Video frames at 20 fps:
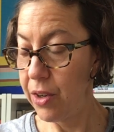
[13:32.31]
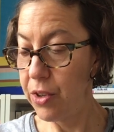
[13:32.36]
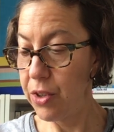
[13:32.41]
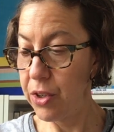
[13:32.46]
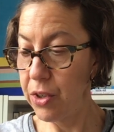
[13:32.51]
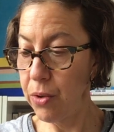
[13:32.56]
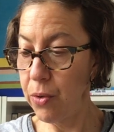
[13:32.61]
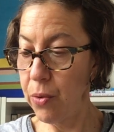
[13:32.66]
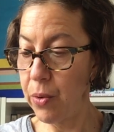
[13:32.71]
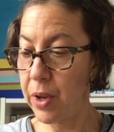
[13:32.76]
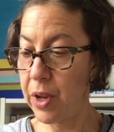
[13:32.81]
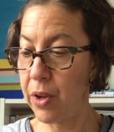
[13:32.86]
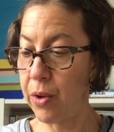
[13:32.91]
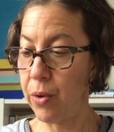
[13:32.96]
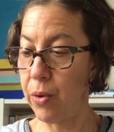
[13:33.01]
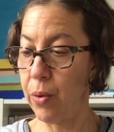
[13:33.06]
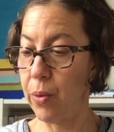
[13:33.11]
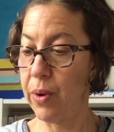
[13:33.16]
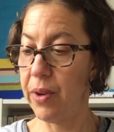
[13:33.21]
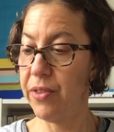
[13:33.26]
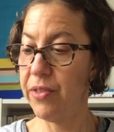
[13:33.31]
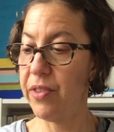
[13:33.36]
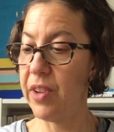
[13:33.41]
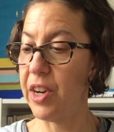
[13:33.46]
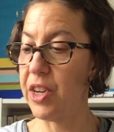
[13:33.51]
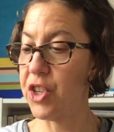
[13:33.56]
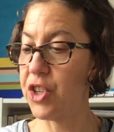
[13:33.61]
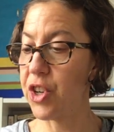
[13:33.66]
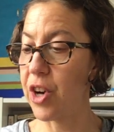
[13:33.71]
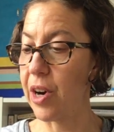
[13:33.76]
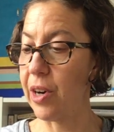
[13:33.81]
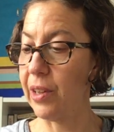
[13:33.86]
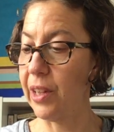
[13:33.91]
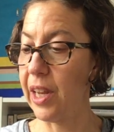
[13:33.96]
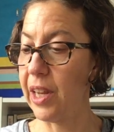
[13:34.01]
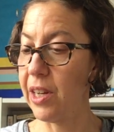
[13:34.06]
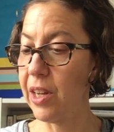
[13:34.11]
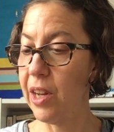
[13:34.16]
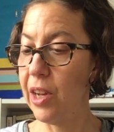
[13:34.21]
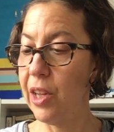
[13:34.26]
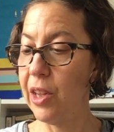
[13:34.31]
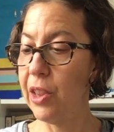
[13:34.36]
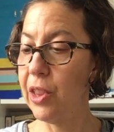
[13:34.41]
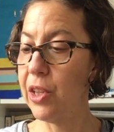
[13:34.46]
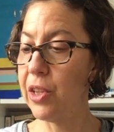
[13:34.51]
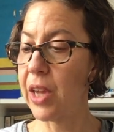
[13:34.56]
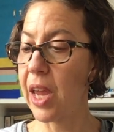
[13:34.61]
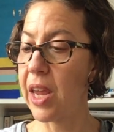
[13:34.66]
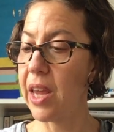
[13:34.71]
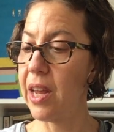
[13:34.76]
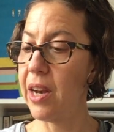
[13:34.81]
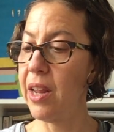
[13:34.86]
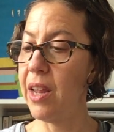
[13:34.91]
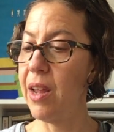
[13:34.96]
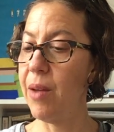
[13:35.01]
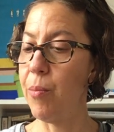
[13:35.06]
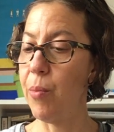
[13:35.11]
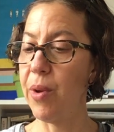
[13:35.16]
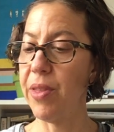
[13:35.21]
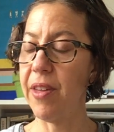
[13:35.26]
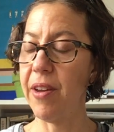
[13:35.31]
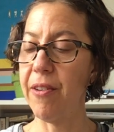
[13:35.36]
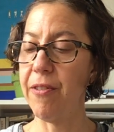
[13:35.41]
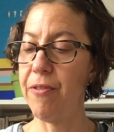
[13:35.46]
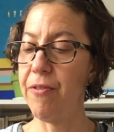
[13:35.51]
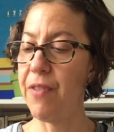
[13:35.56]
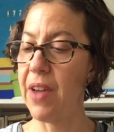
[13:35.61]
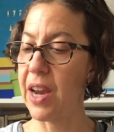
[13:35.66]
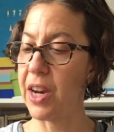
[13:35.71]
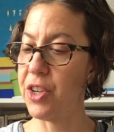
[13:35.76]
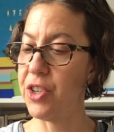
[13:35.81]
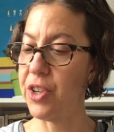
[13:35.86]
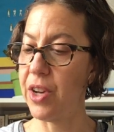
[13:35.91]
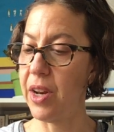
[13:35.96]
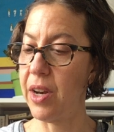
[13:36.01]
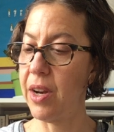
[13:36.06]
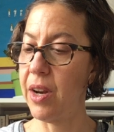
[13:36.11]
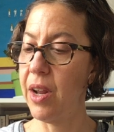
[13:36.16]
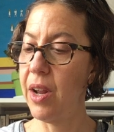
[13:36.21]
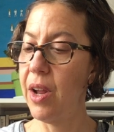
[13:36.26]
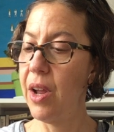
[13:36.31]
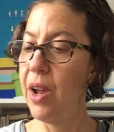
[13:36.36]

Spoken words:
"Do you?" said Charlotte, looking at him with affection.